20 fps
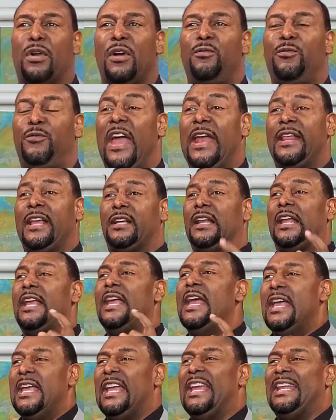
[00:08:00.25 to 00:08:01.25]
it prophetically,
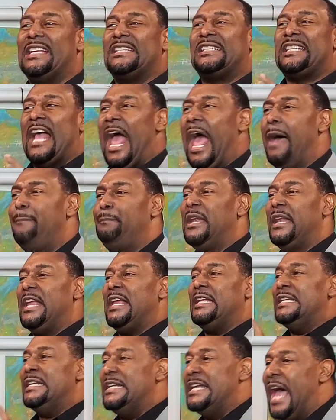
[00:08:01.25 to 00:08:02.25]
it is
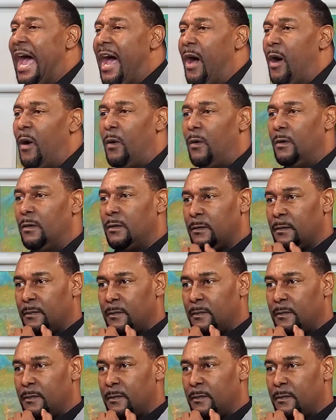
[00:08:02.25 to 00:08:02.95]
happening now.